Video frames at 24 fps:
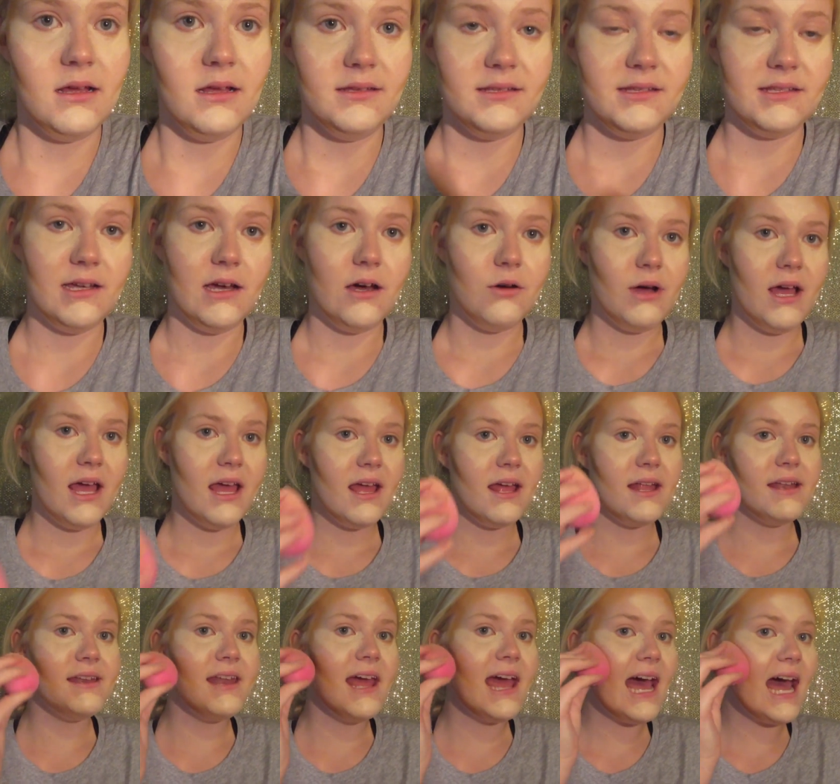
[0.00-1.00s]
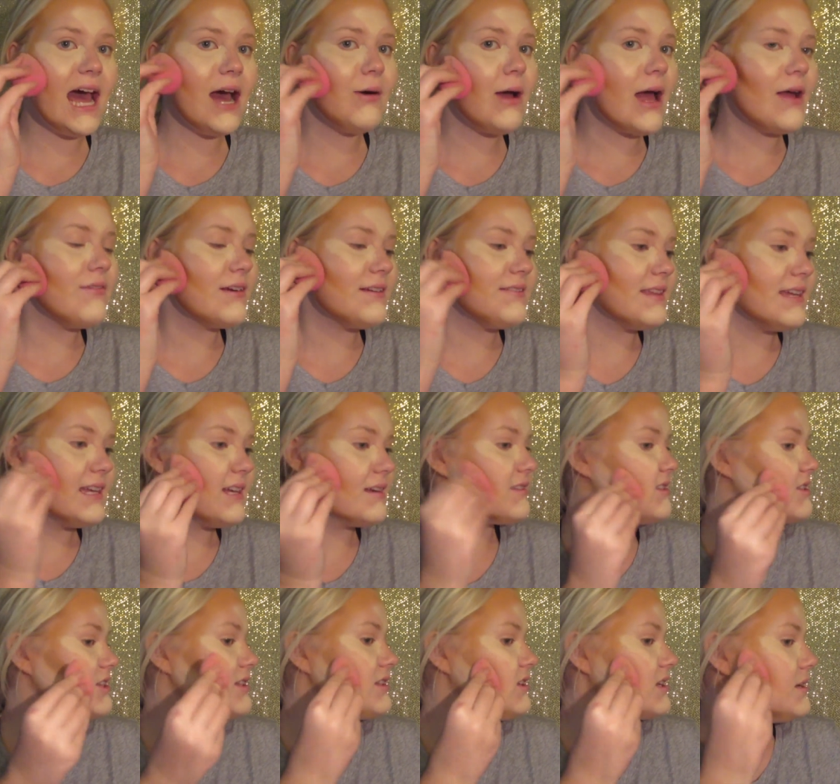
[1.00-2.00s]
so now everything
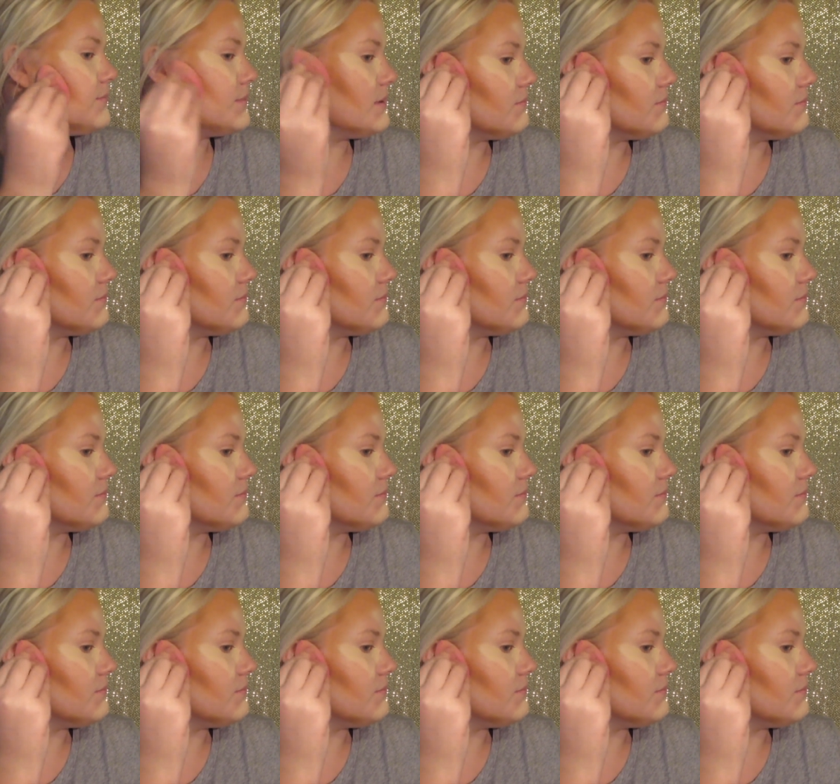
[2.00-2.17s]
is just going